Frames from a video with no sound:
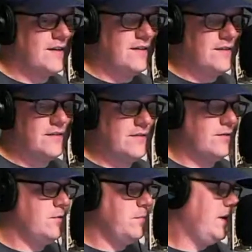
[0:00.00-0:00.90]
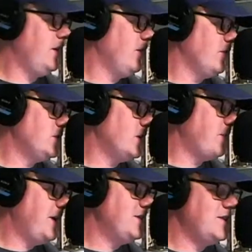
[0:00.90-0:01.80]
a second to play a little
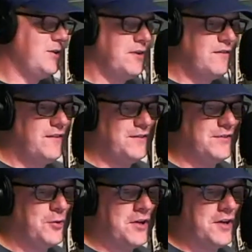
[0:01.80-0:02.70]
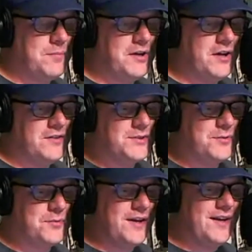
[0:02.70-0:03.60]
Chuck Mangione Feels So Good, but
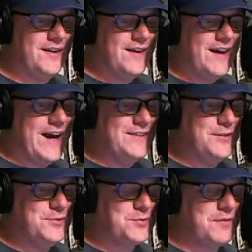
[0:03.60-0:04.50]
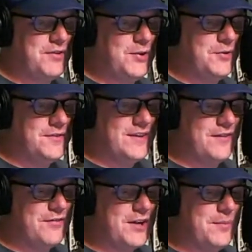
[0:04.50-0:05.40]
also read iTunes
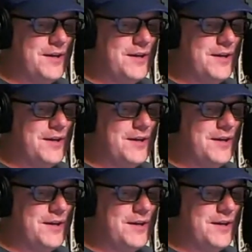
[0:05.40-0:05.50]
reviews that have